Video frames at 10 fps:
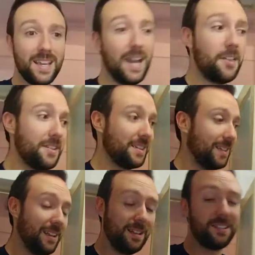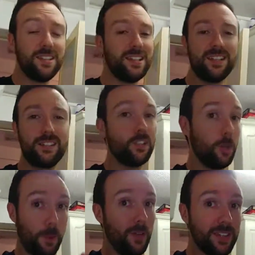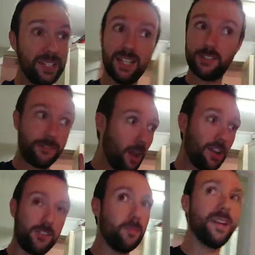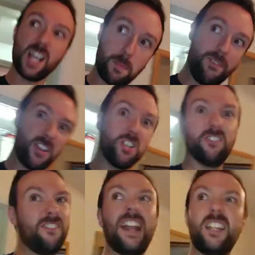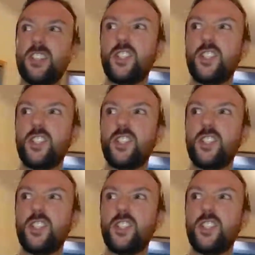Yeah, I think, like I said, it's not perfect. It is far from like a professional valet